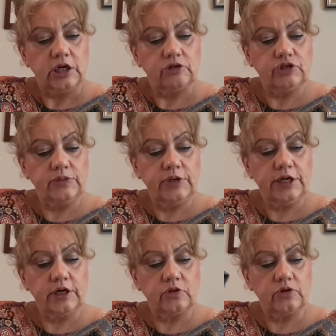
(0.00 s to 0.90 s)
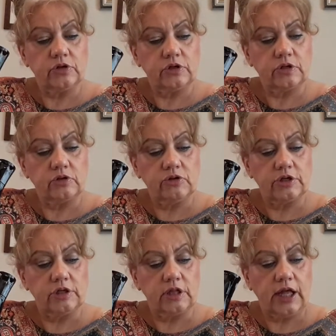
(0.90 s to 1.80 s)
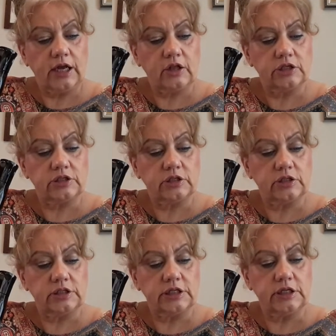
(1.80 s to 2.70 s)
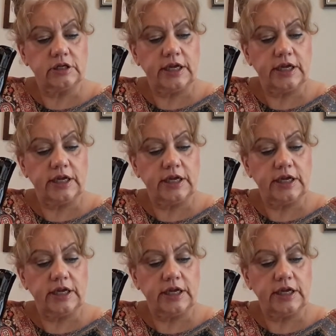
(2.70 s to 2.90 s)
Dream hair looking lackluster the day.